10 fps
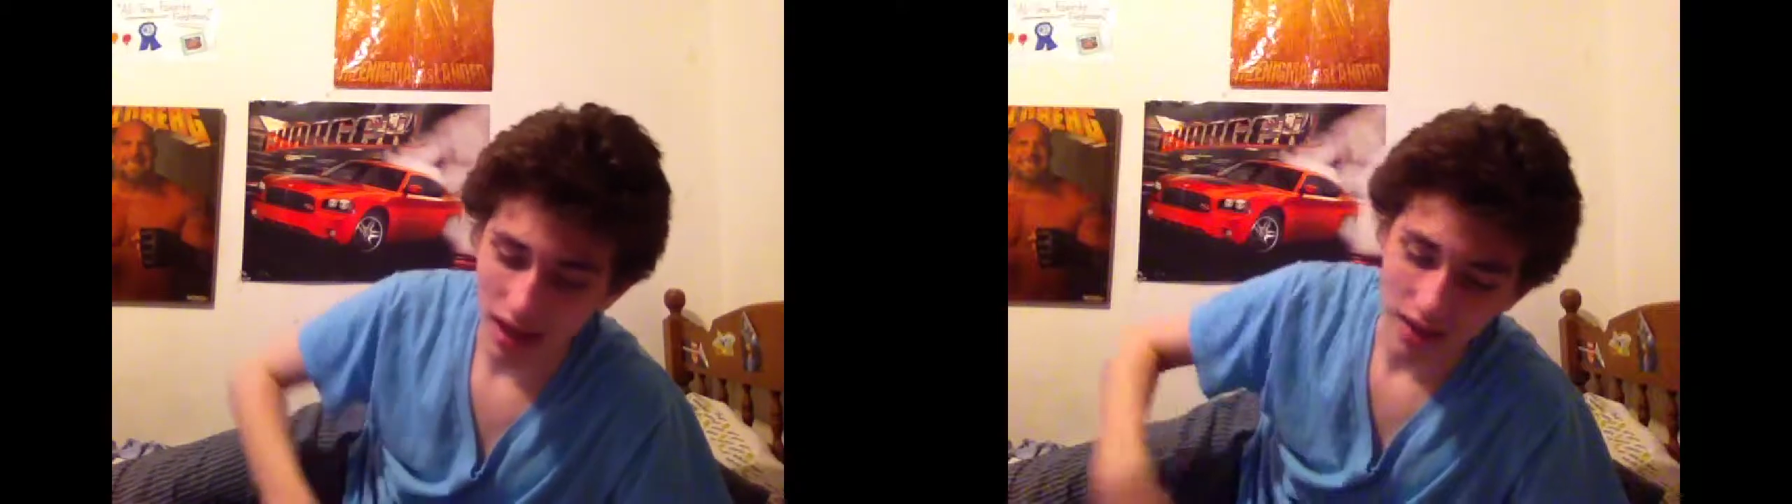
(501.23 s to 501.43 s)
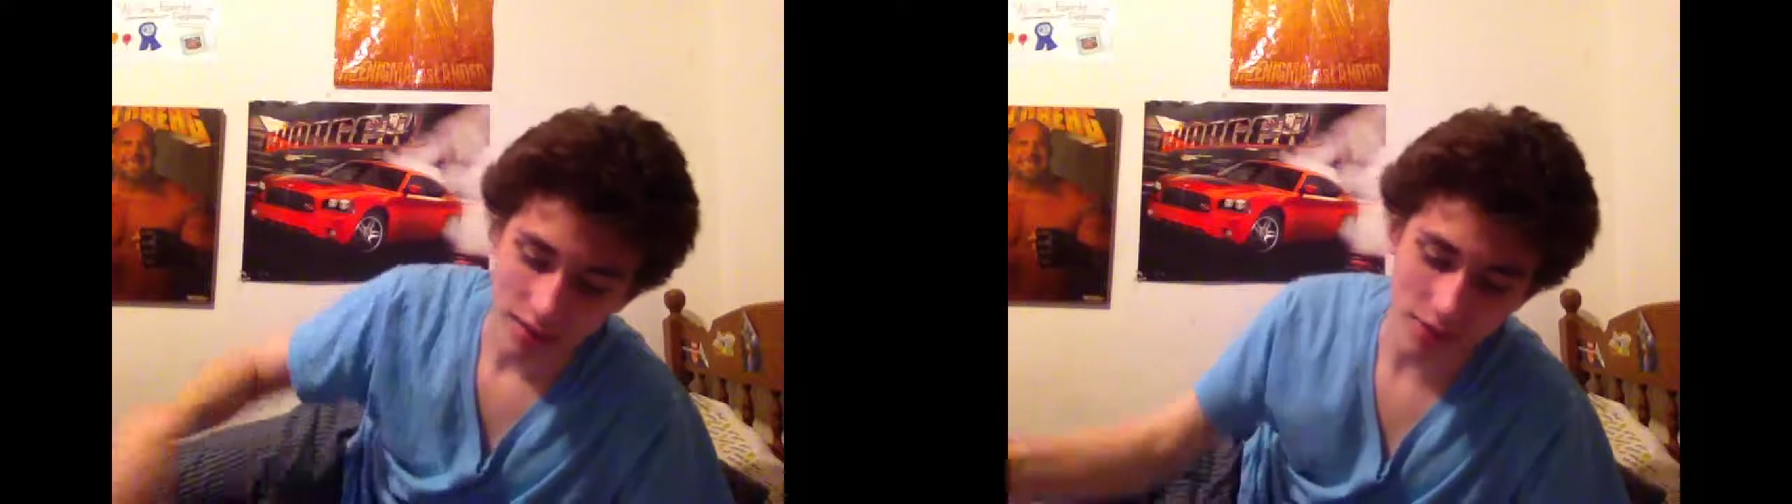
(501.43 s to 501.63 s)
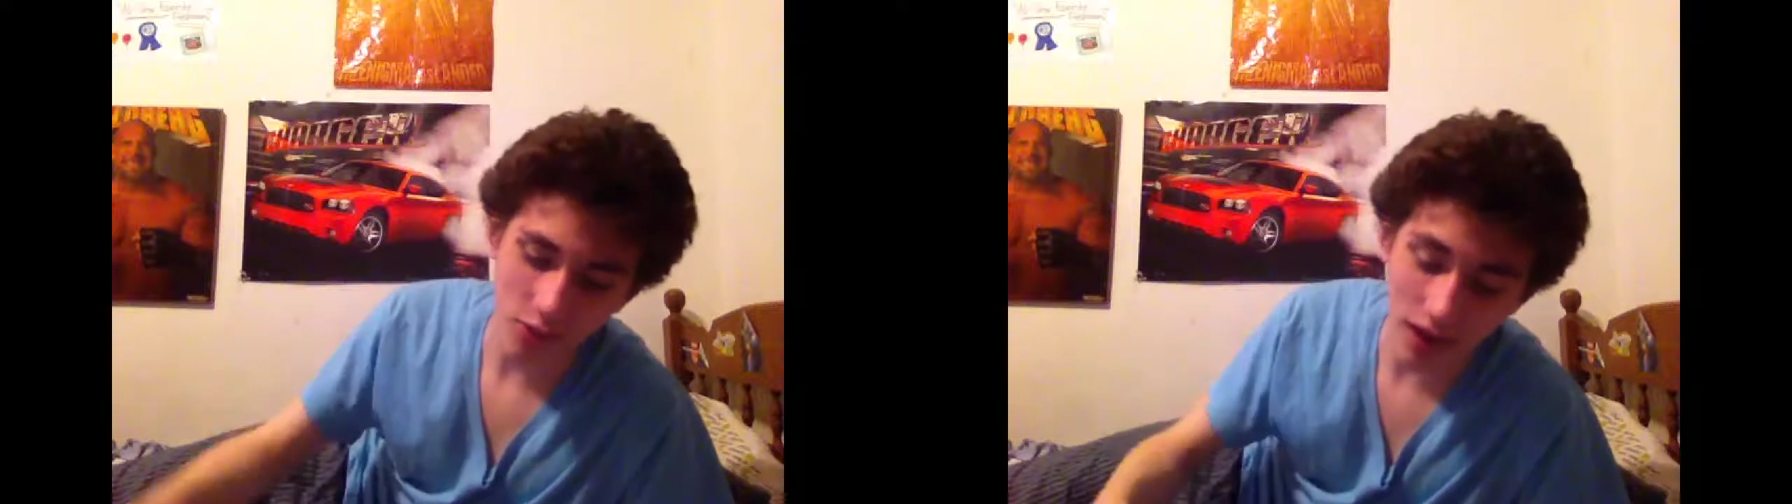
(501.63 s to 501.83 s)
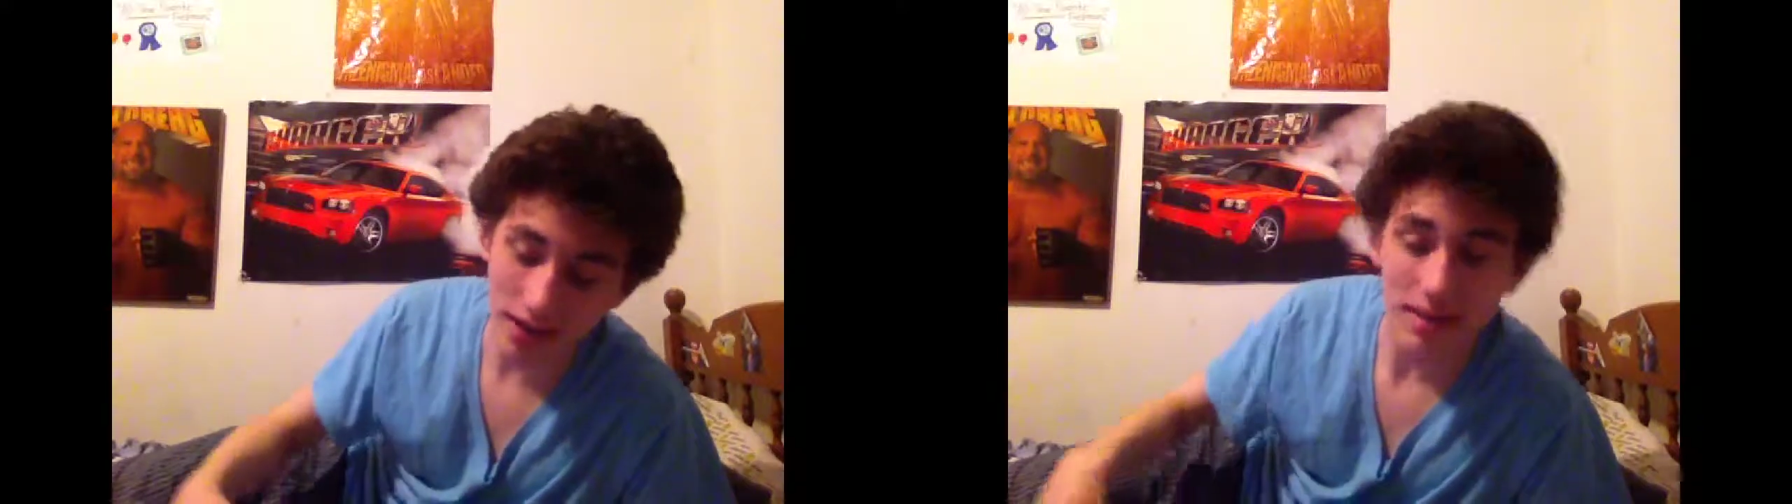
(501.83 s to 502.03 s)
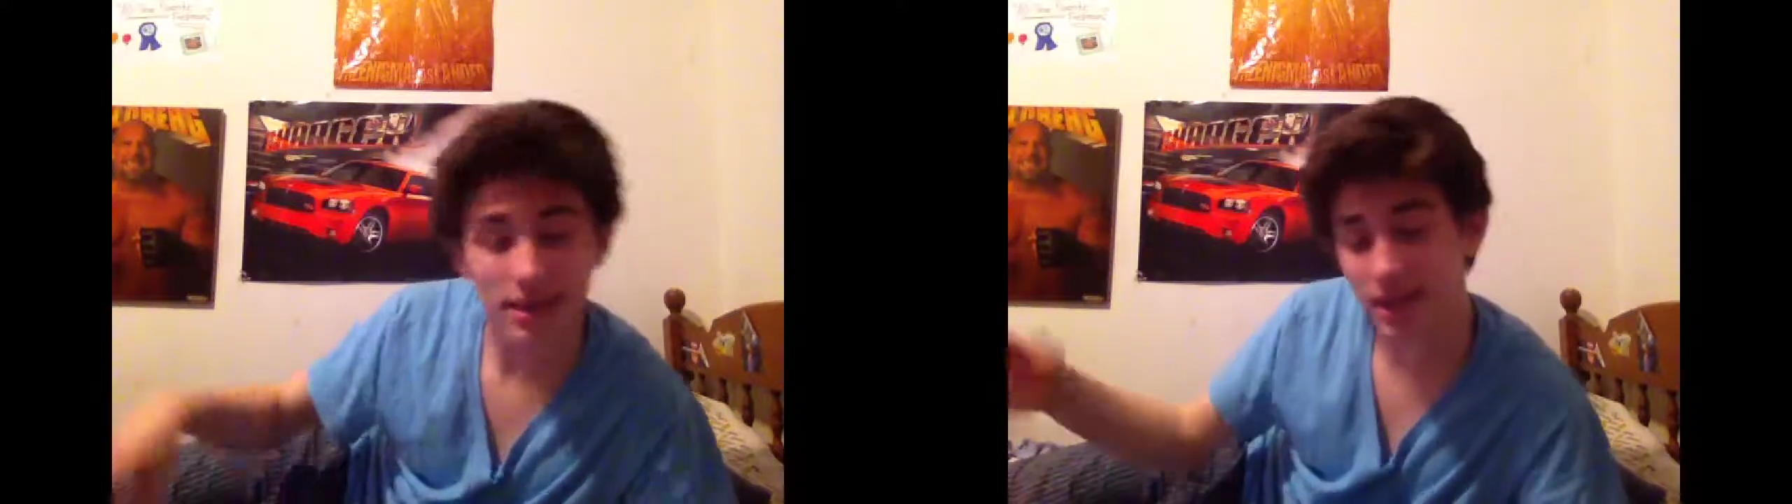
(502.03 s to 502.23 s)
Subscribe
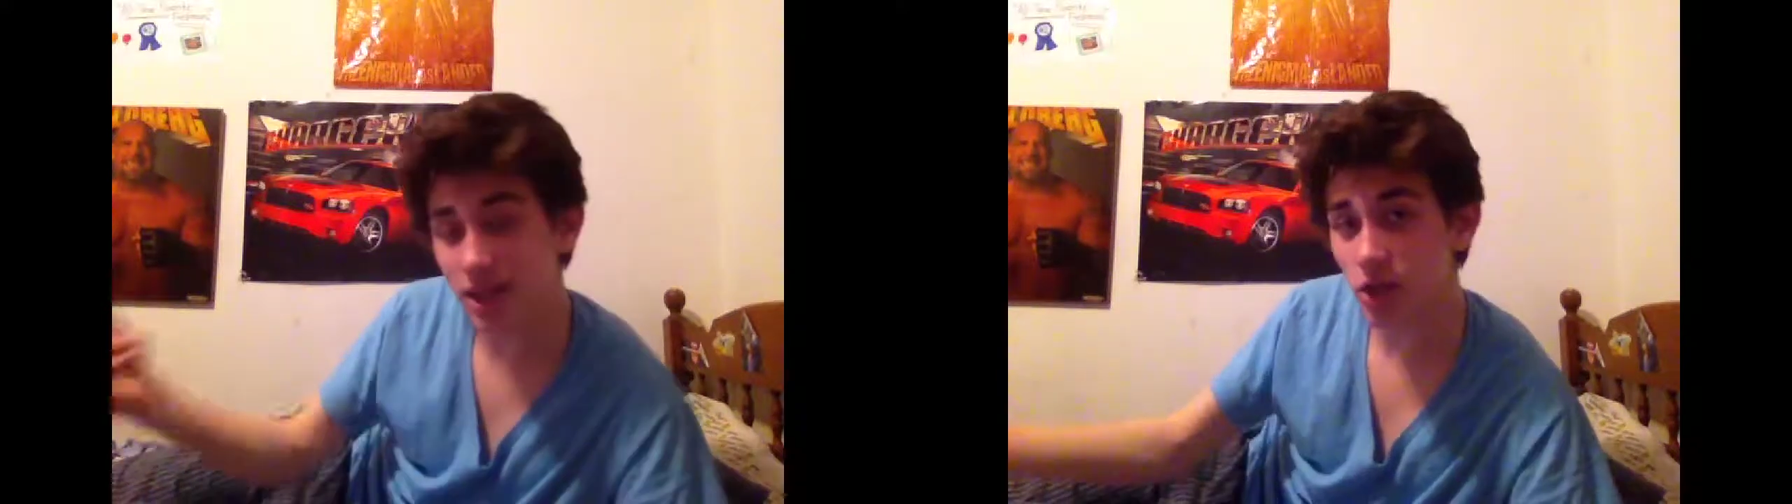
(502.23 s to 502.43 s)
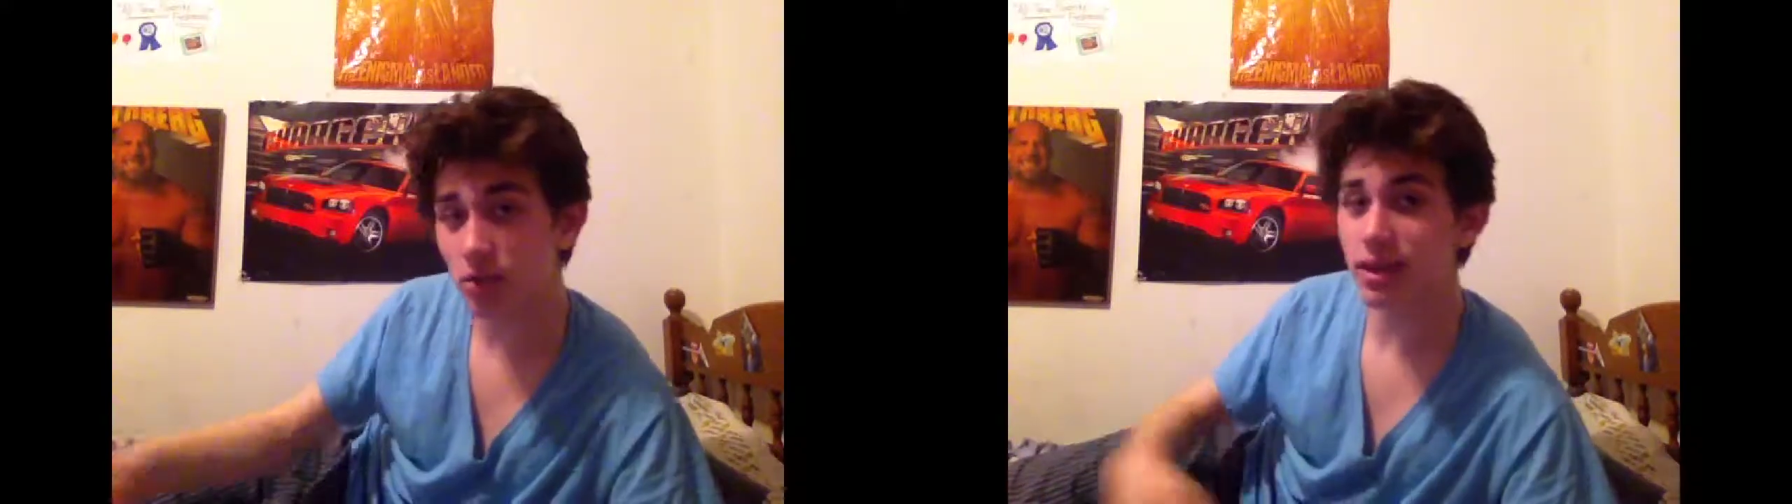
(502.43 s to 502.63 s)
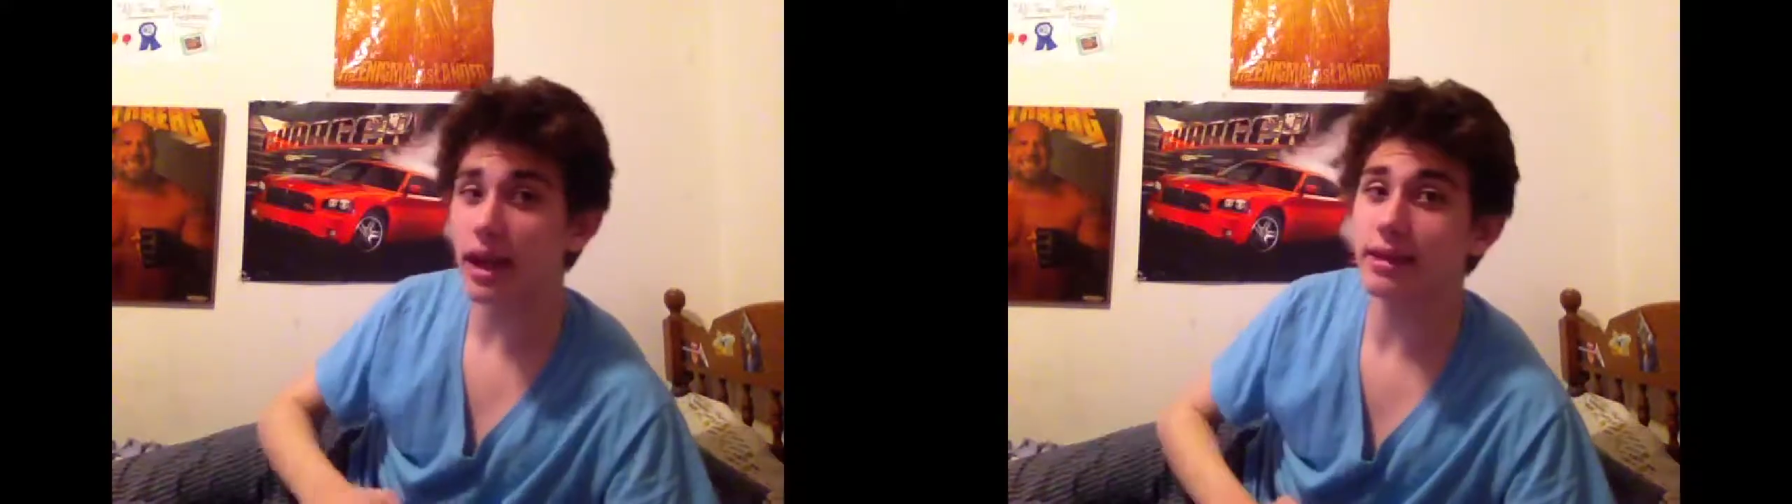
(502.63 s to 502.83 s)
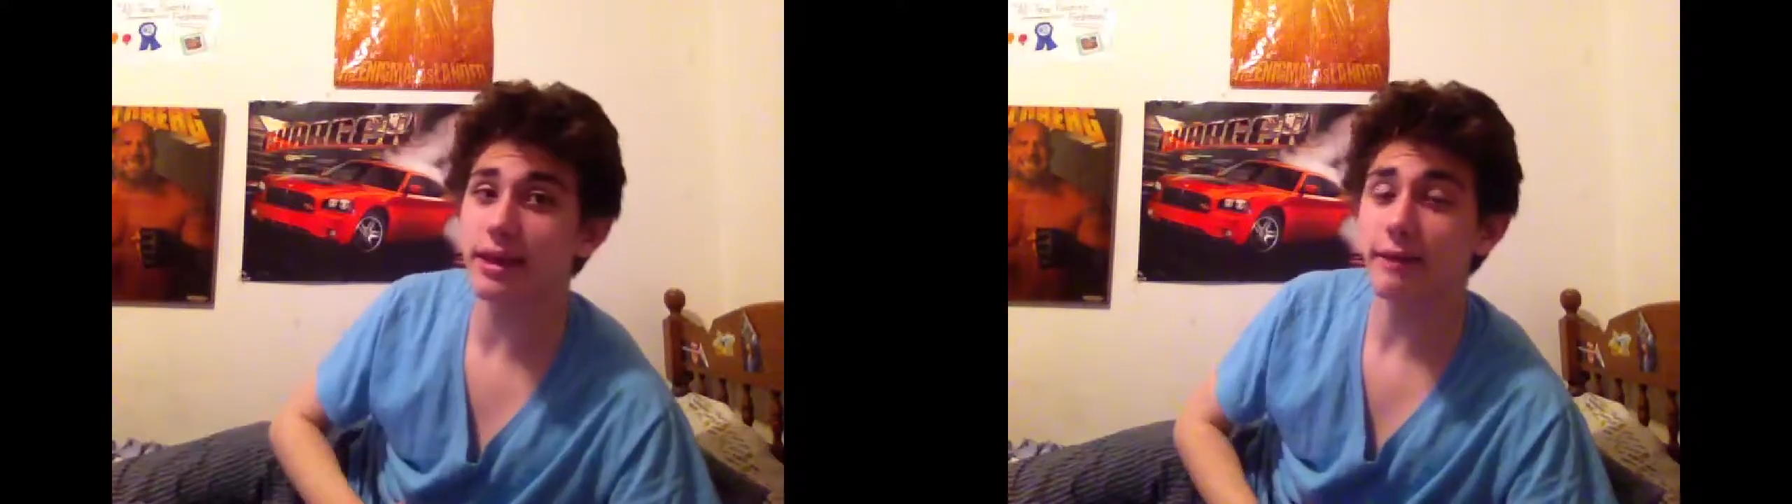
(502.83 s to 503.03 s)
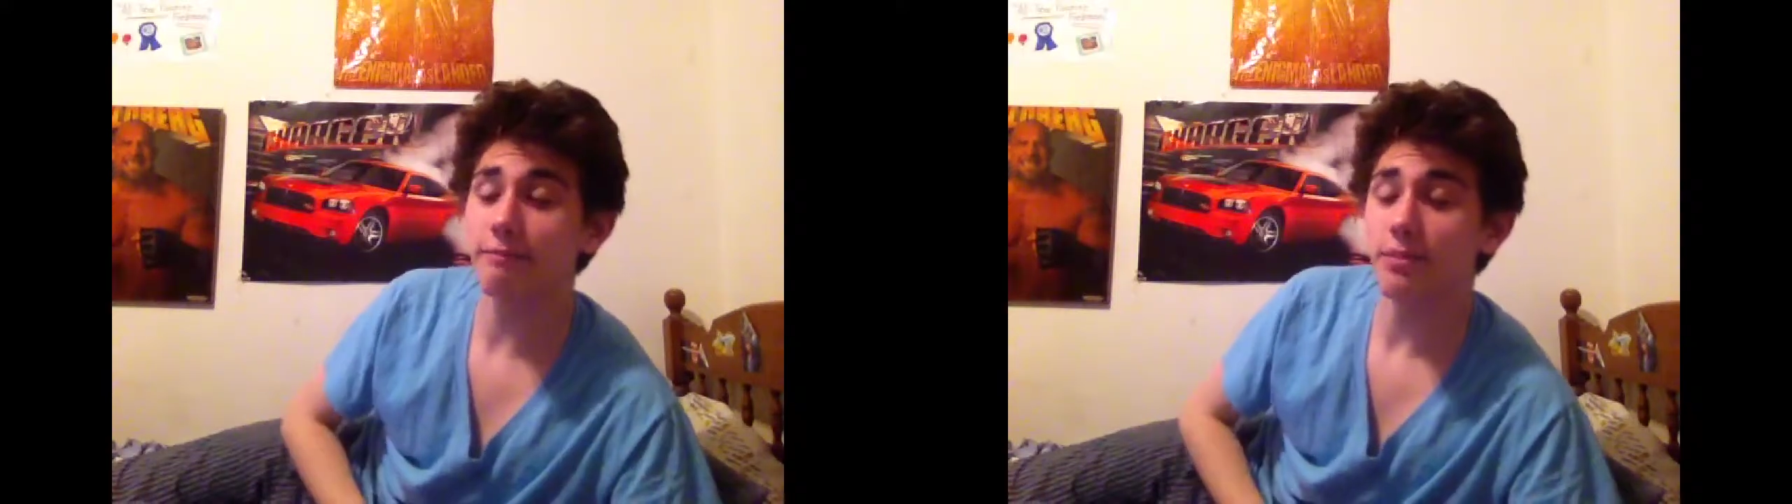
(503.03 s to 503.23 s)
to see new content.